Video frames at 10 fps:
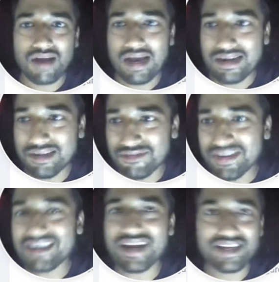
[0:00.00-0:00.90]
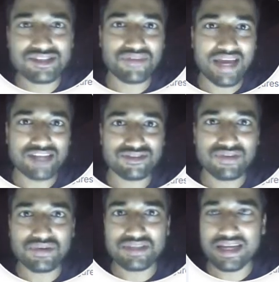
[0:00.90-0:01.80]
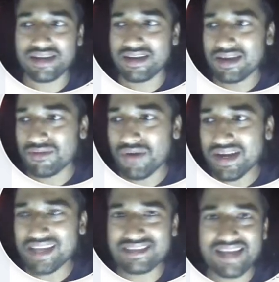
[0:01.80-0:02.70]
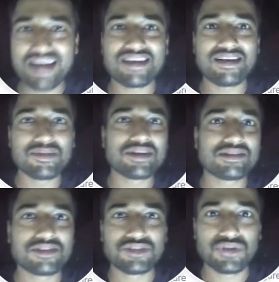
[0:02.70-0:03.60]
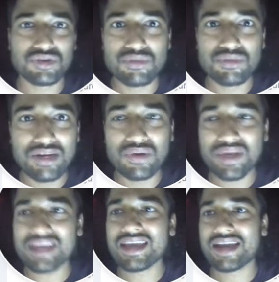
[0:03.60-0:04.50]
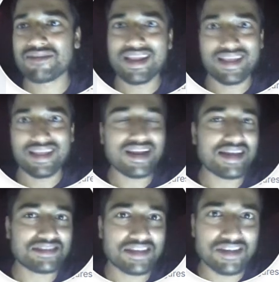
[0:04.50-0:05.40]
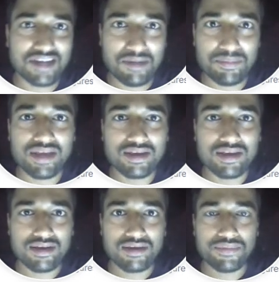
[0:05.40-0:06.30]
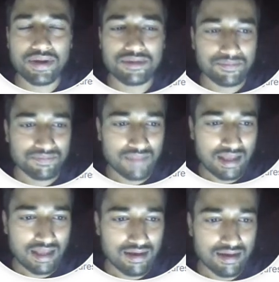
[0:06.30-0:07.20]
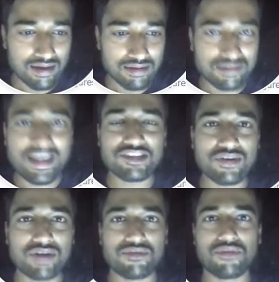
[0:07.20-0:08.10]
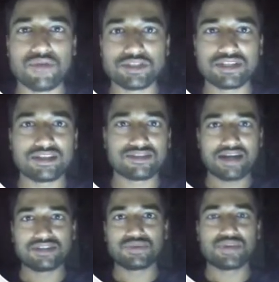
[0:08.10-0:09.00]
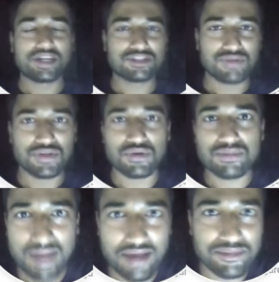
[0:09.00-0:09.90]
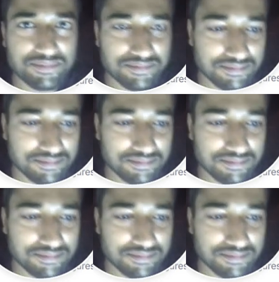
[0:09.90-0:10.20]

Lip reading: are different kinds of cash flows and what exact numbers should you be looking at while analyzing a company, right? Thanks a lot for watching this far. See you in the next video. Bye.